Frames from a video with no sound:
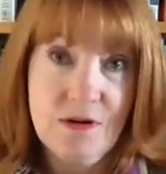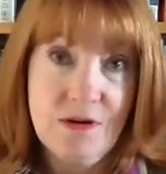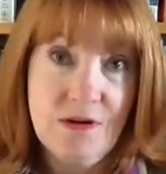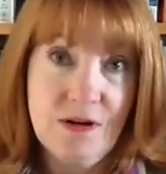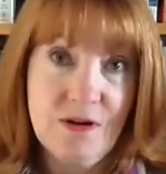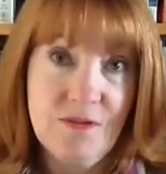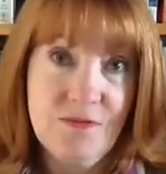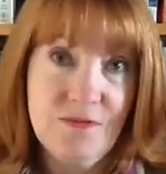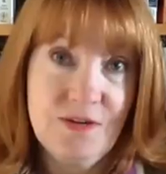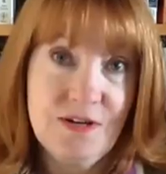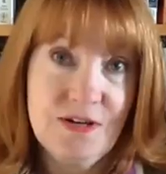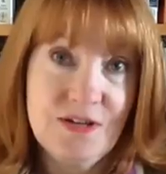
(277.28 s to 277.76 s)

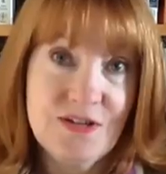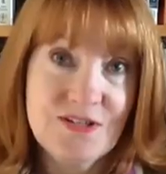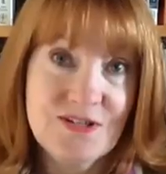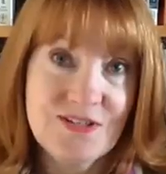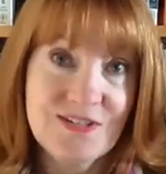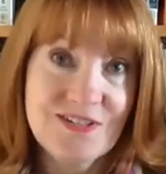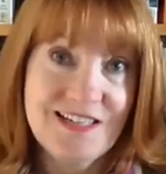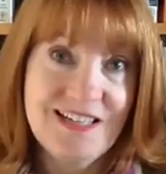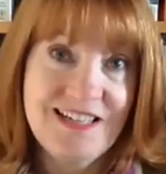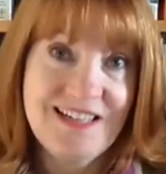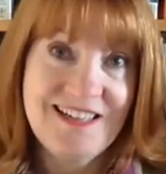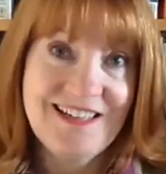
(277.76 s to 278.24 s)

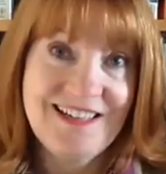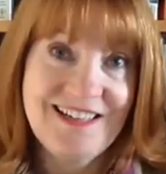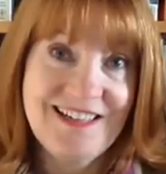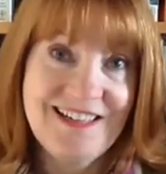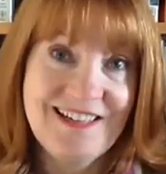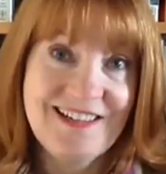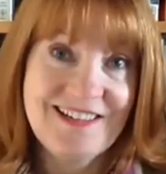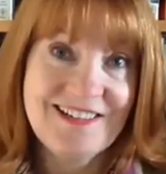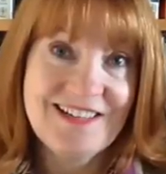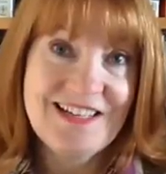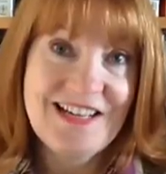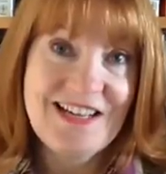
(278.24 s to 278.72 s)
confidential data
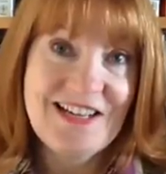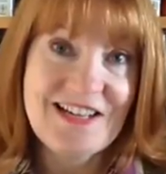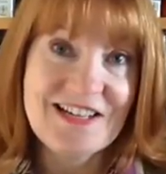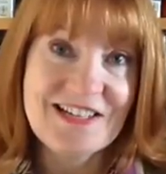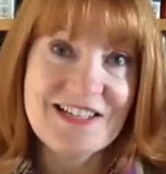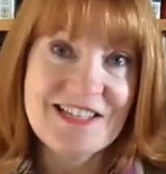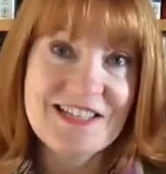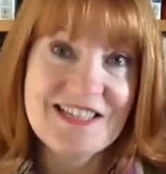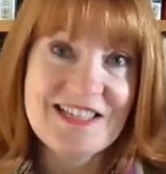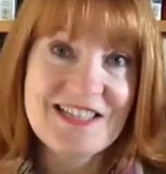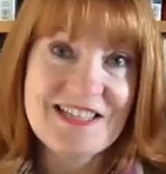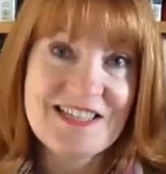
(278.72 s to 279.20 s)
in our
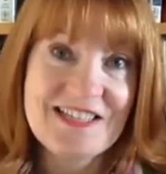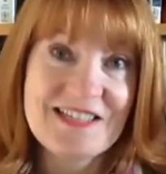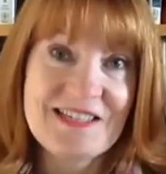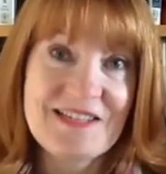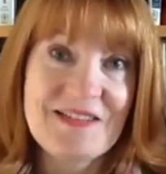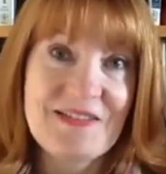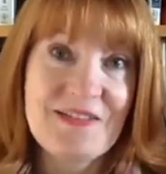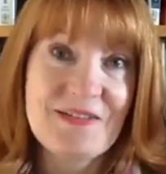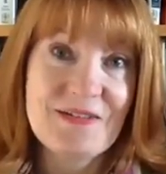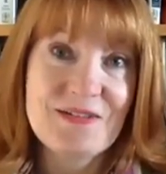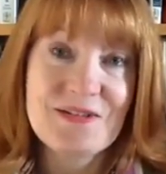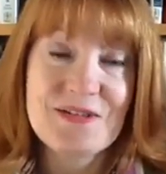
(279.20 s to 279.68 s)
tests?
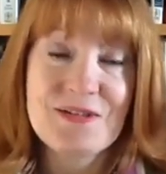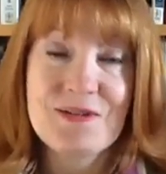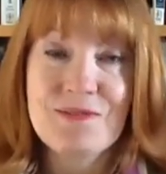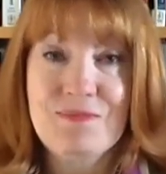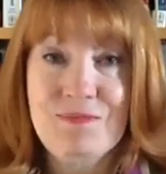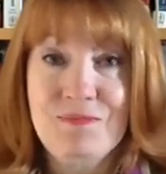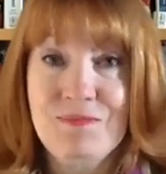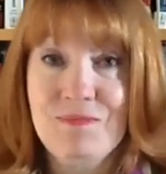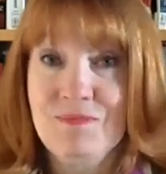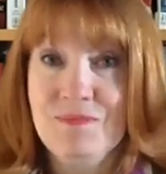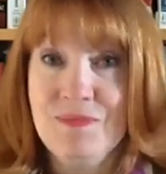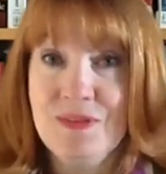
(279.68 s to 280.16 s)
There's,
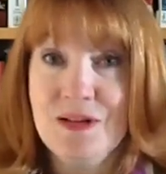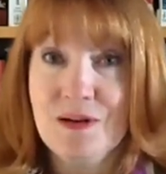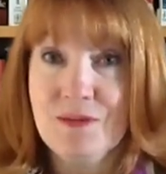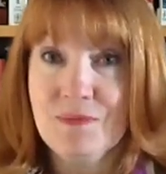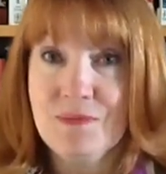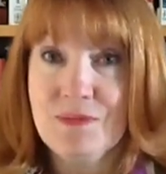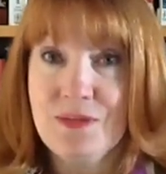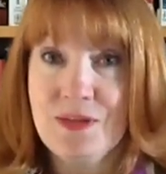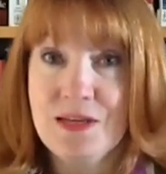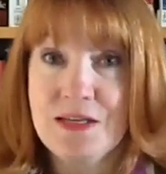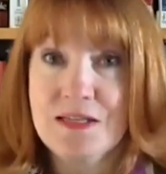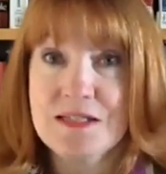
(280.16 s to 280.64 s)

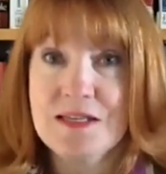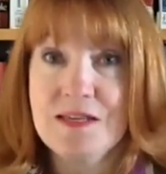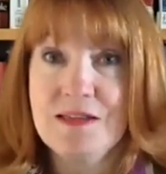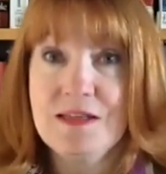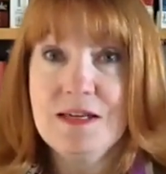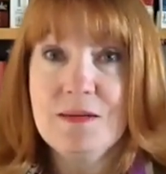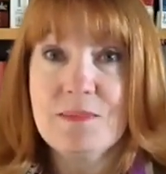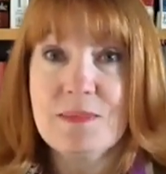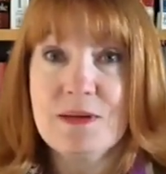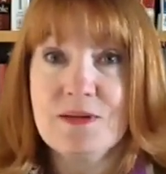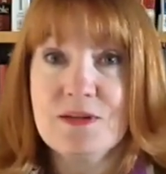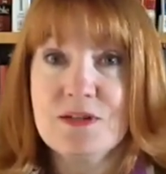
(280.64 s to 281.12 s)
things to
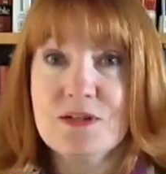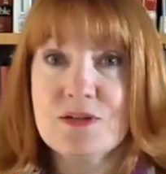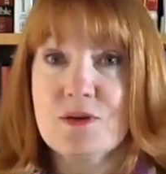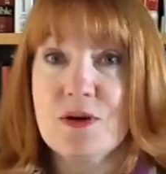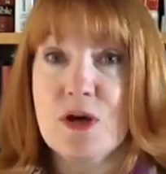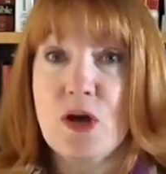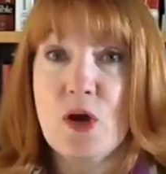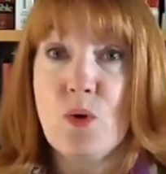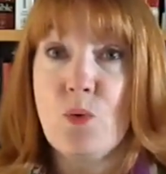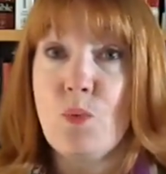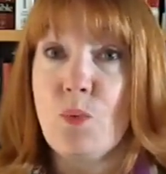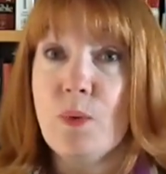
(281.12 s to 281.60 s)
think about. These are
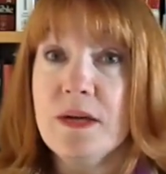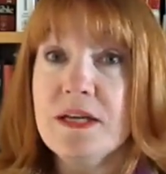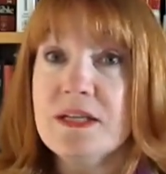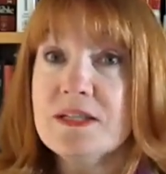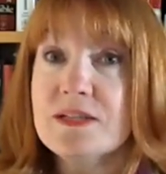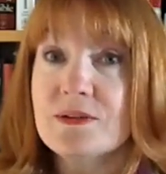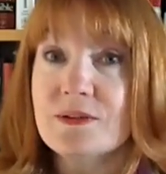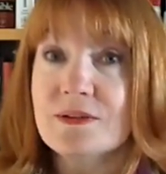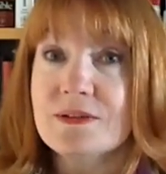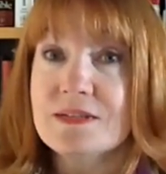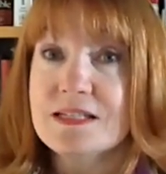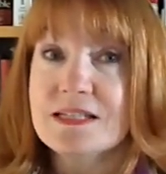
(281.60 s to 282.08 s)
all
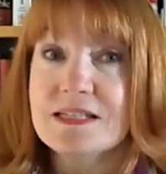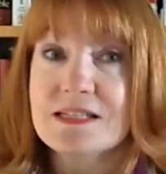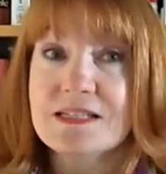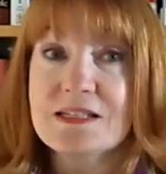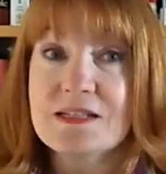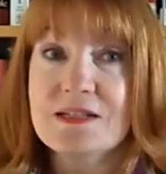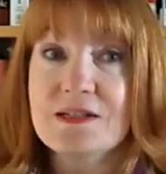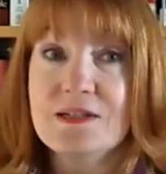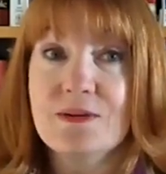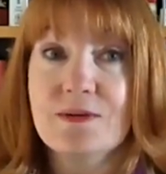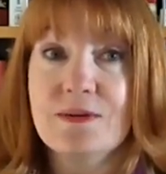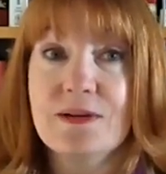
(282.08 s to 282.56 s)
resources
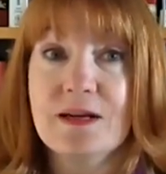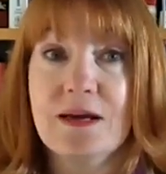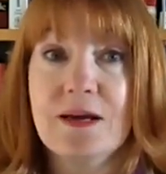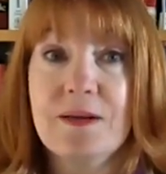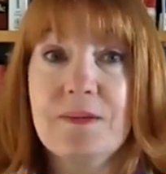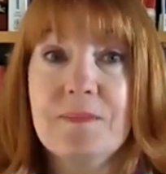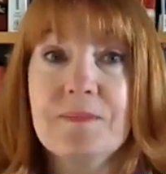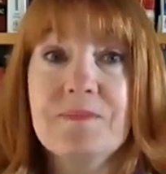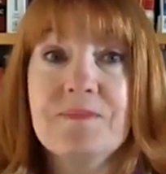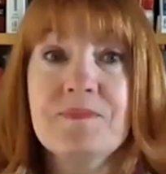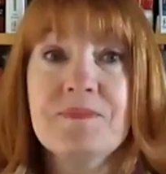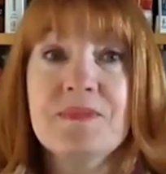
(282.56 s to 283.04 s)
to you and I.